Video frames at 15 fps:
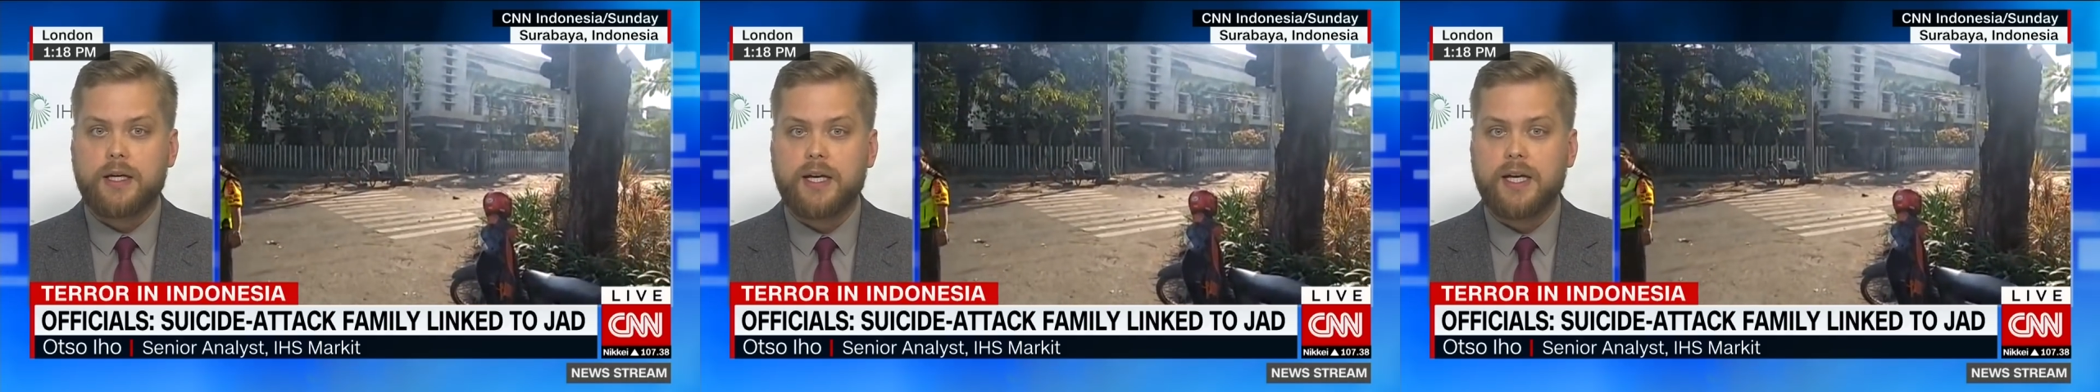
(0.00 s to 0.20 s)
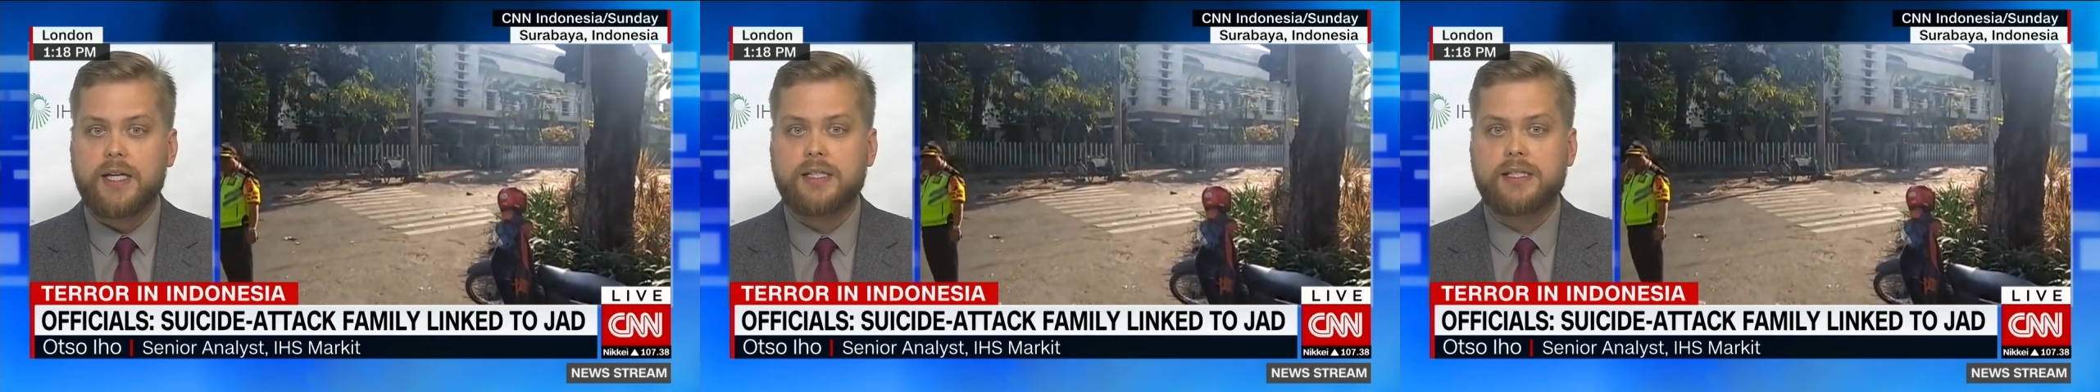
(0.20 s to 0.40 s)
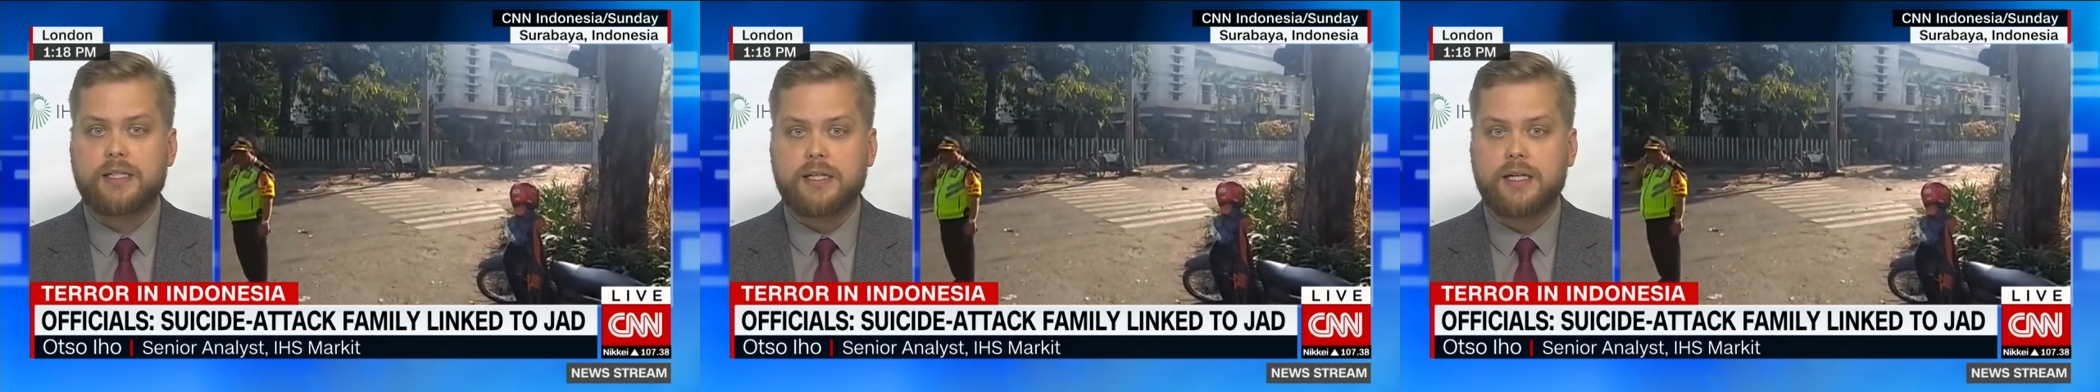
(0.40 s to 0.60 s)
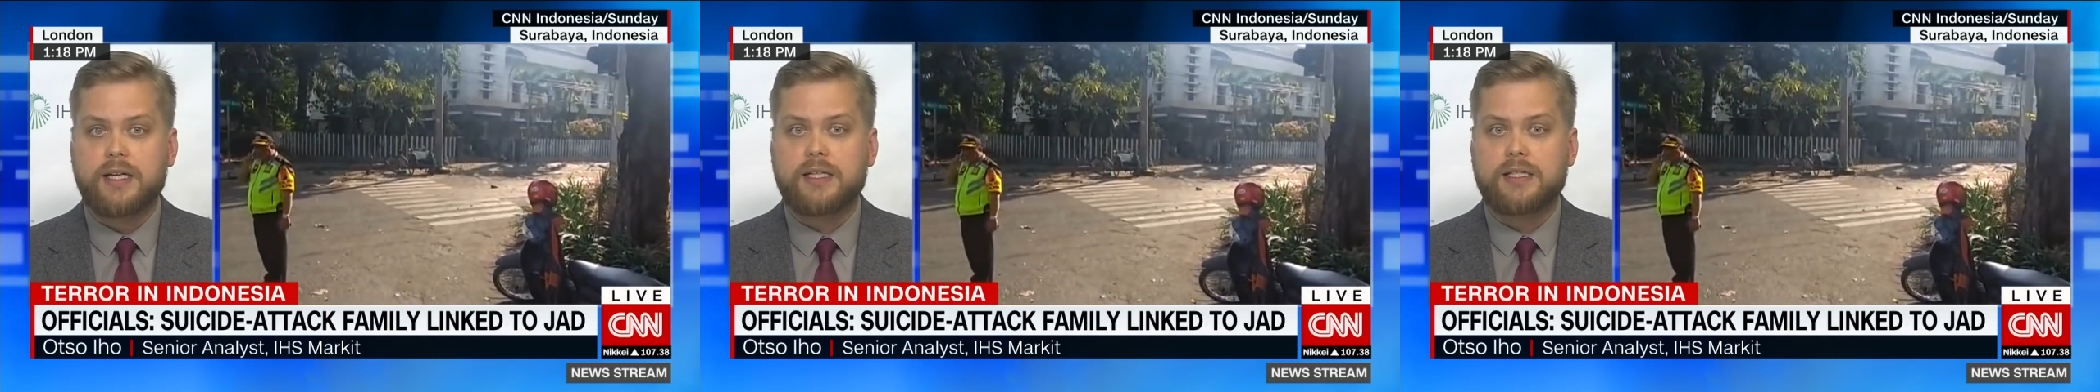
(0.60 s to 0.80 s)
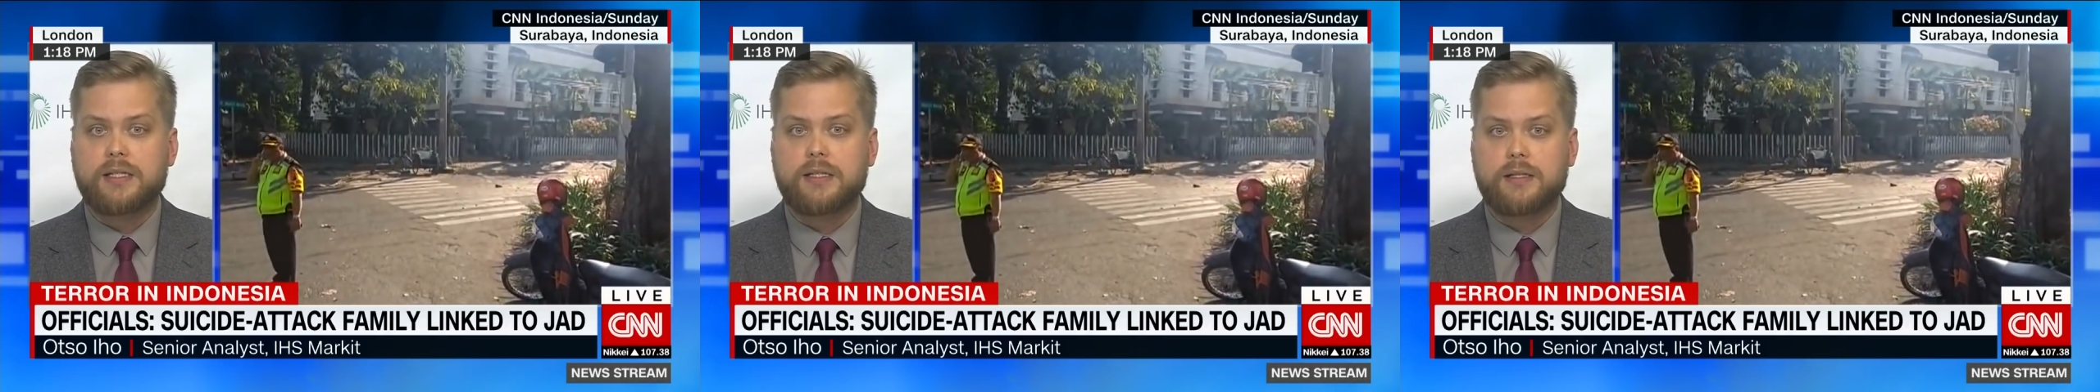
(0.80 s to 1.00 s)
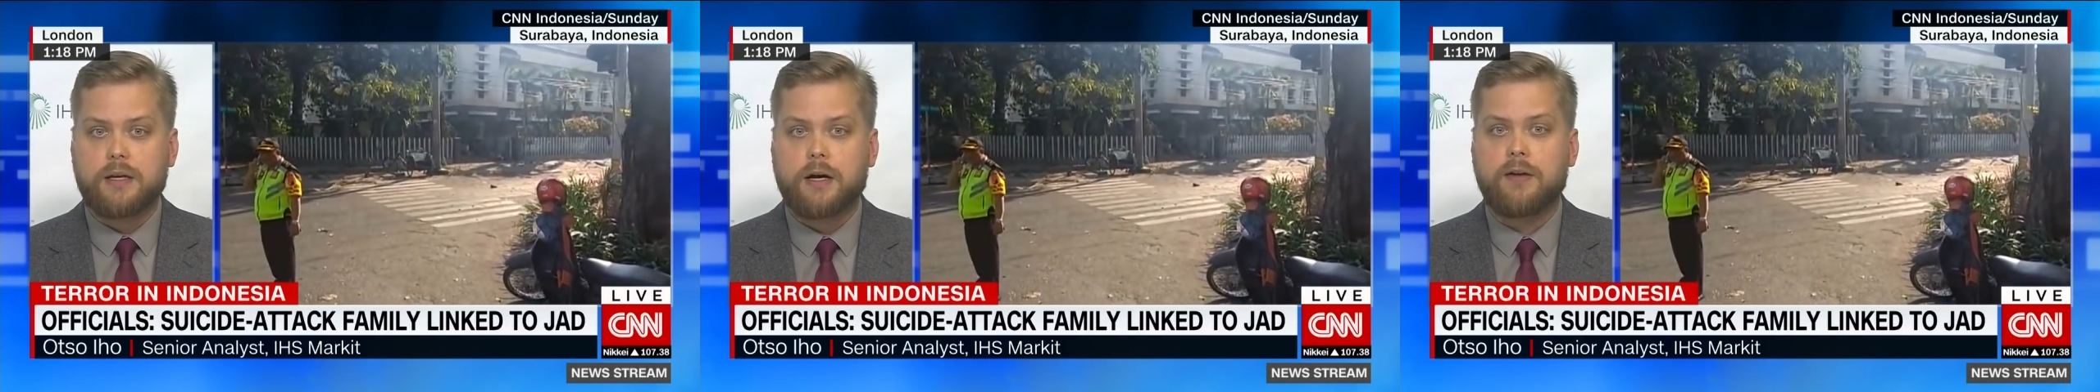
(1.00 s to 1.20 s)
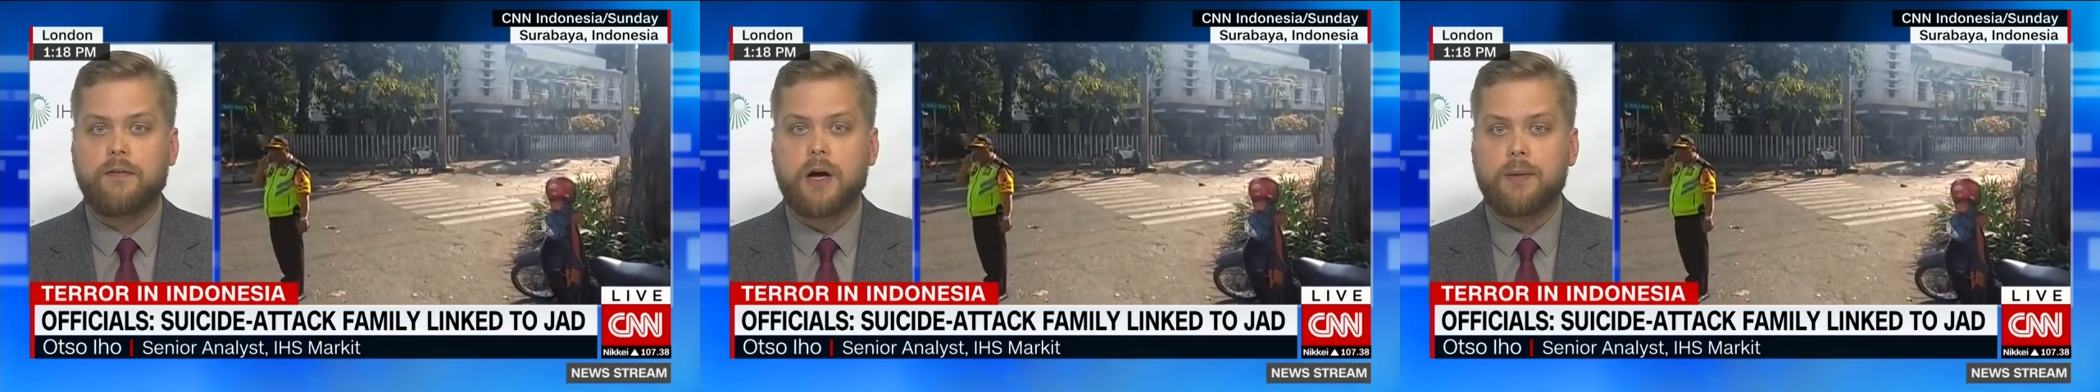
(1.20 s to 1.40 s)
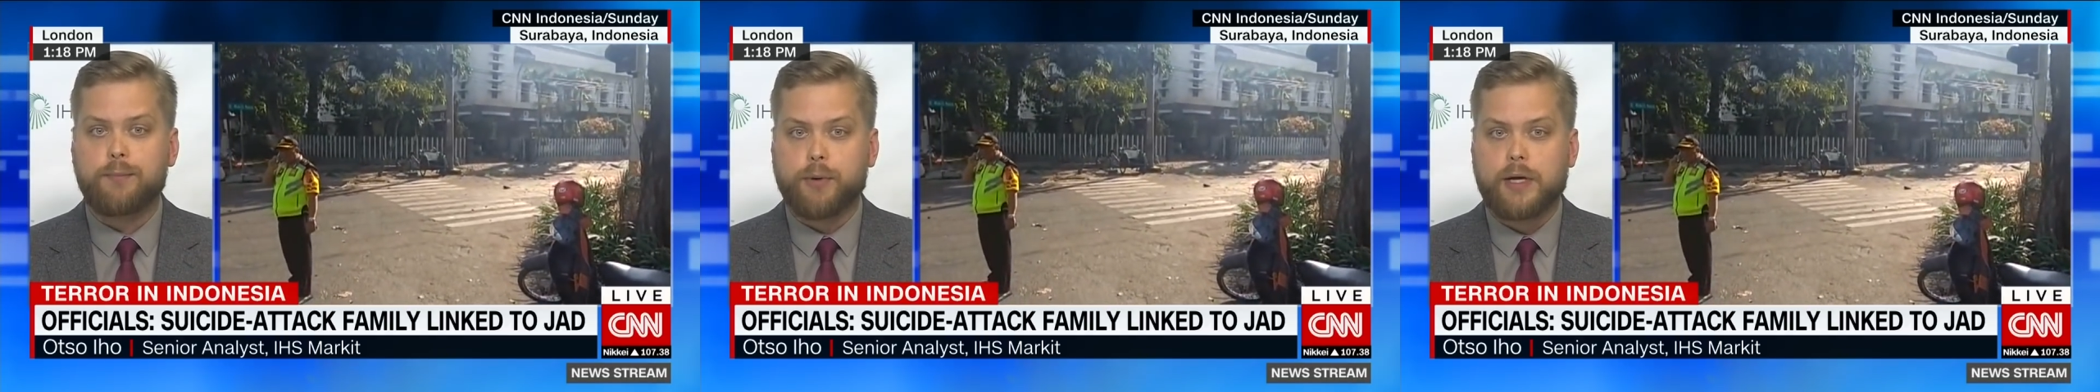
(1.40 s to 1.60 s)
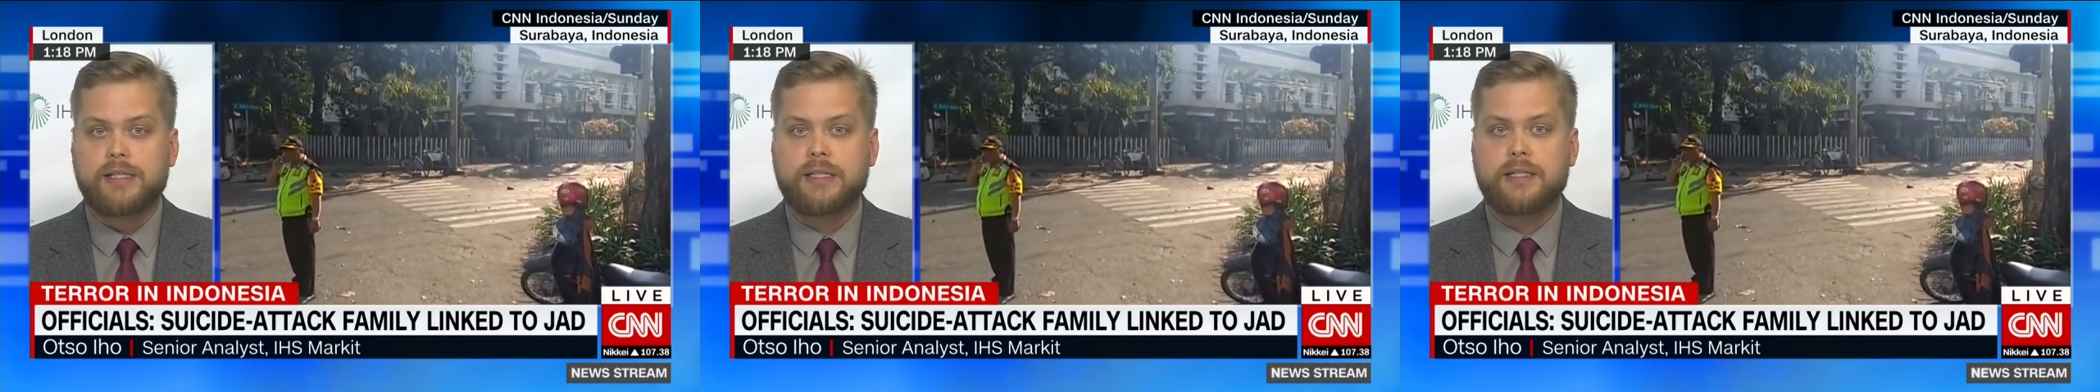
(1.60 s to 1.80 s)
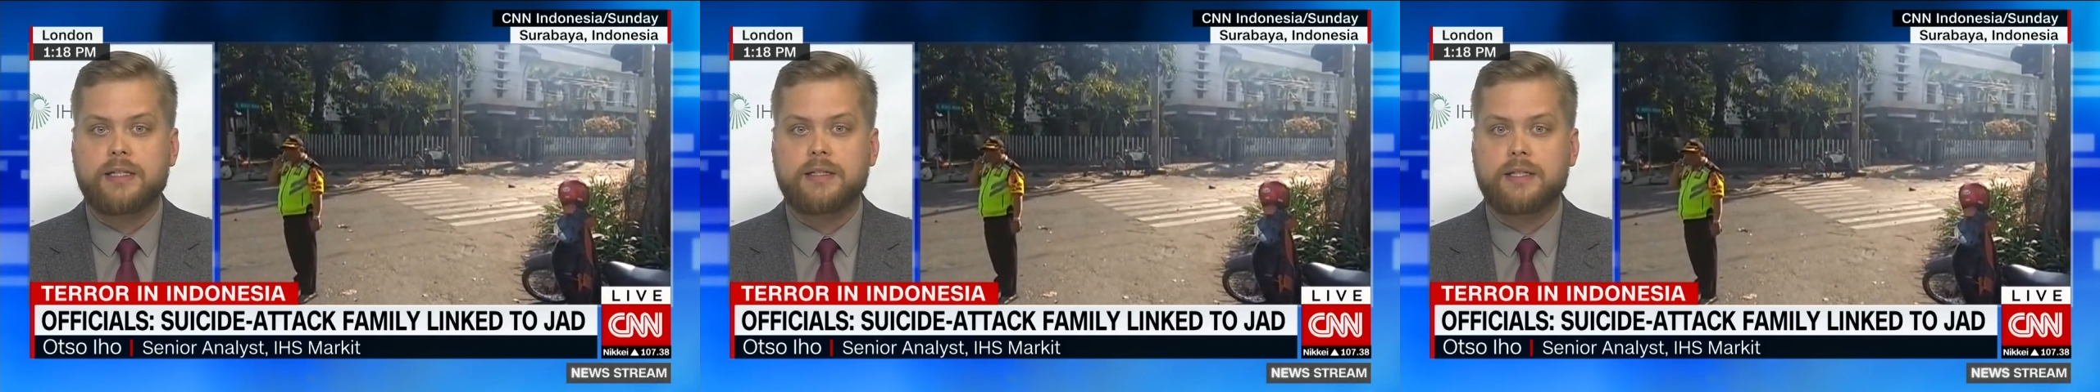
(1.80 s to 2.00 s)
is kind of
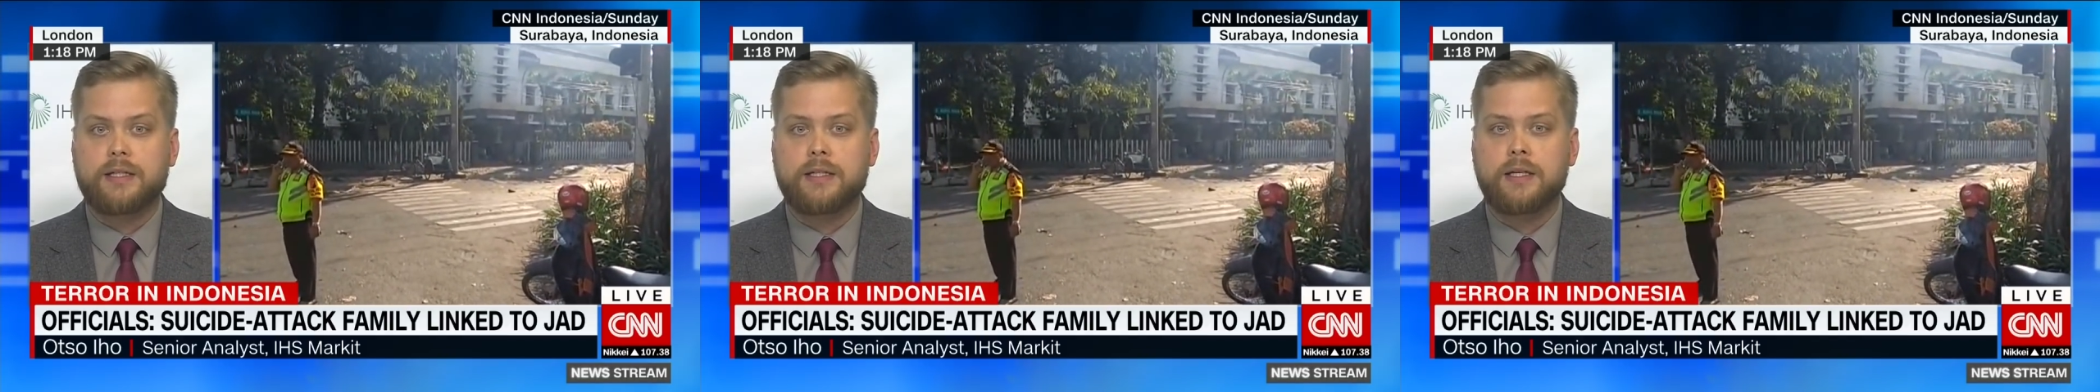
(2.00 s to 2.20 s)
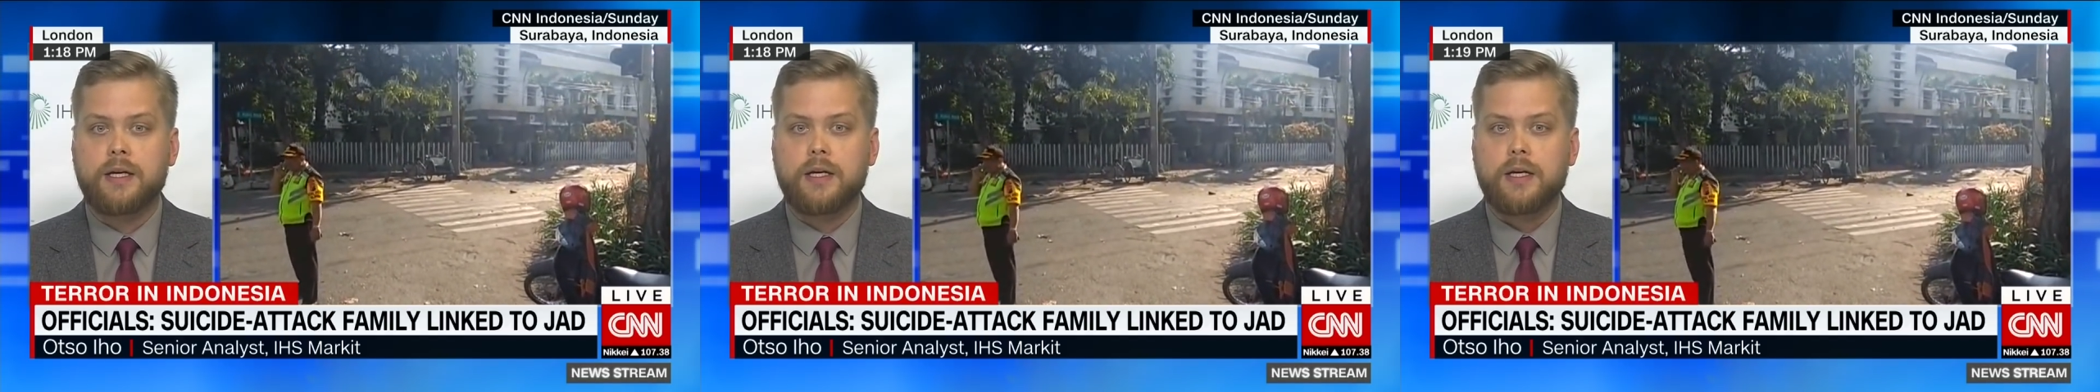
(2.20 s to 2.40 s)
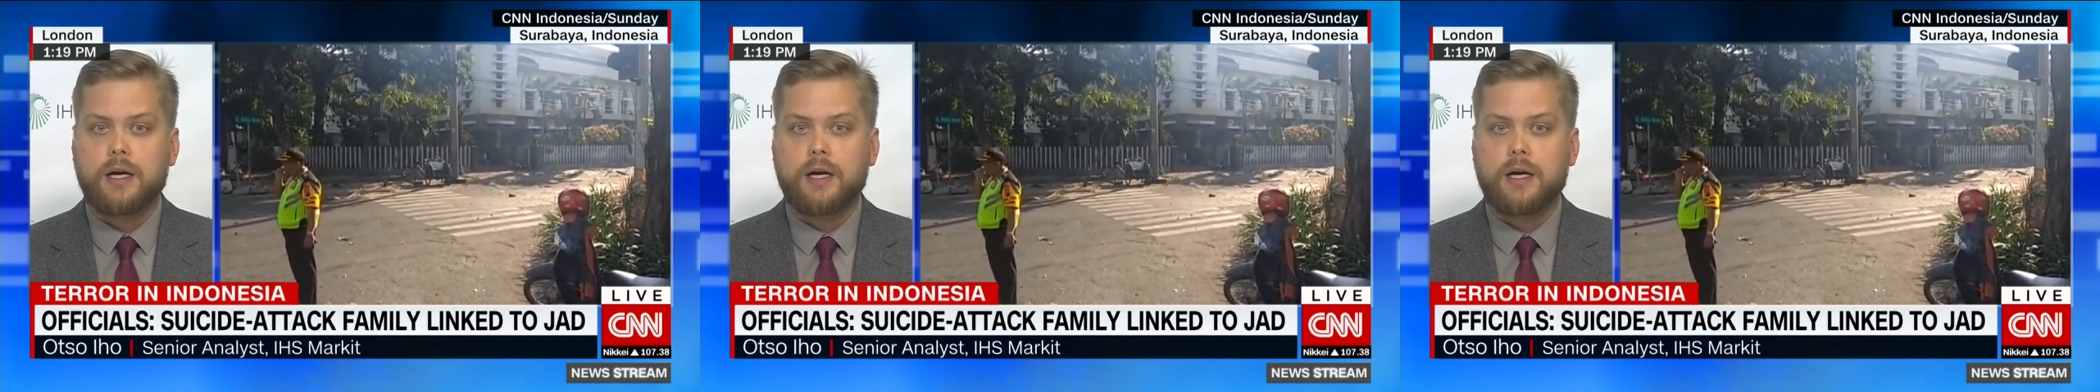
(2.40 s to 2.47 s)
unprecedented.